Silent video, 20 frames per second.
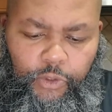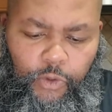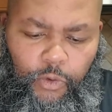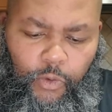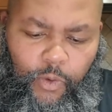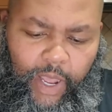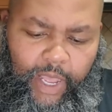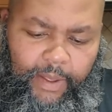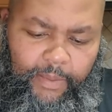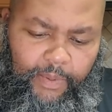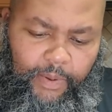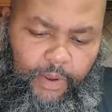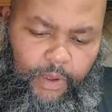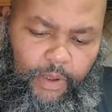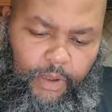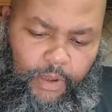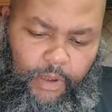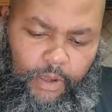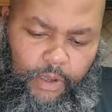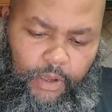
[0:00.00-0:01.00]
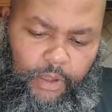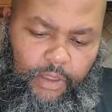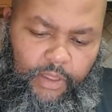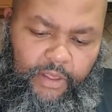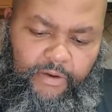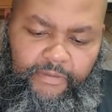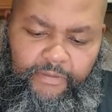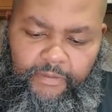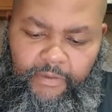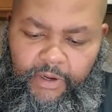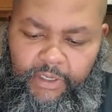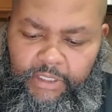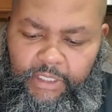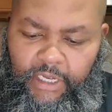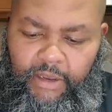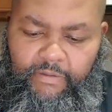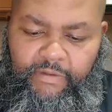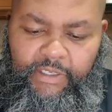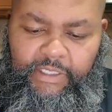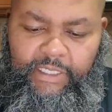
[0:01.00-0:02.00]
to wipe the front
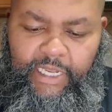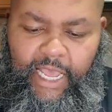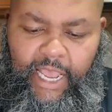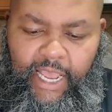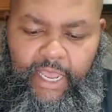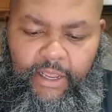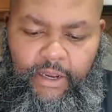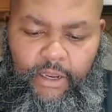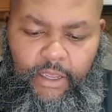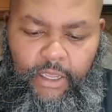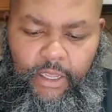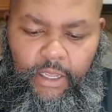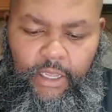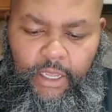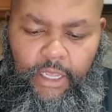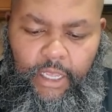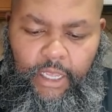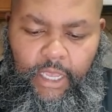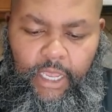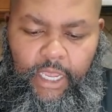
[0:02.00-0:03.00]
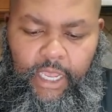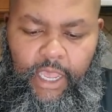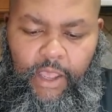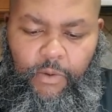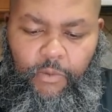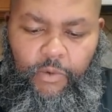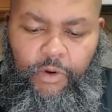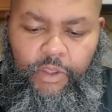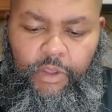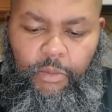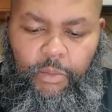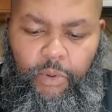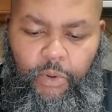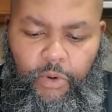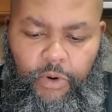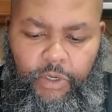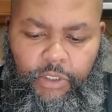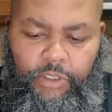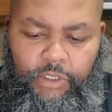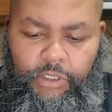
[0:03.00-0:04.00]
of the slide, again, where the
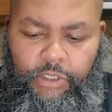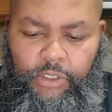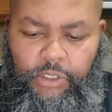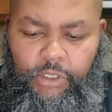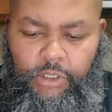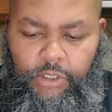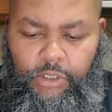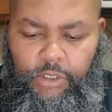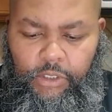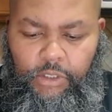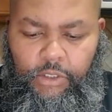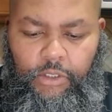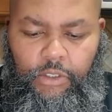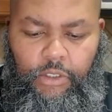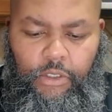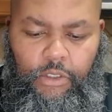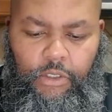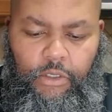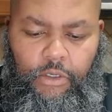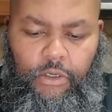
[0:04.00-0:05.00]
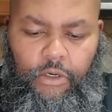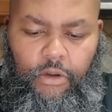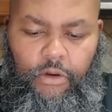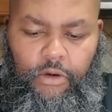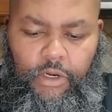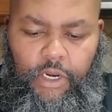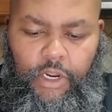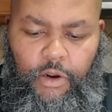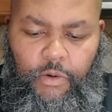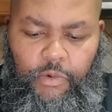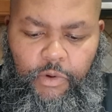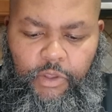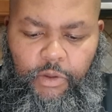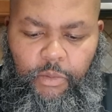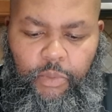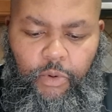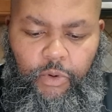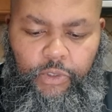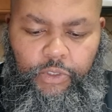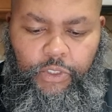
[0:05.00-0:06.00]
ports, near where the
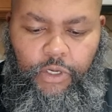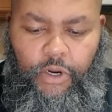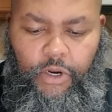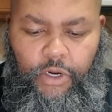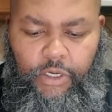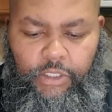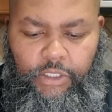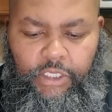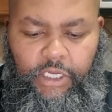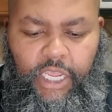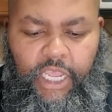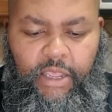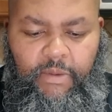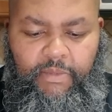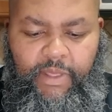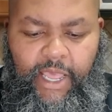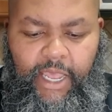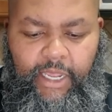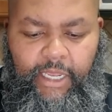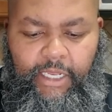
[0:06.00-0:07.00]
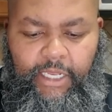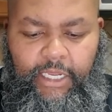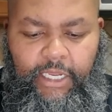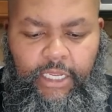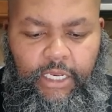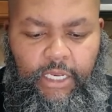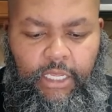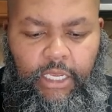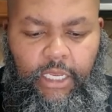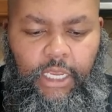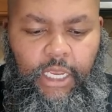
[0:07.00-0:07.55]
ports are, to keep that clean.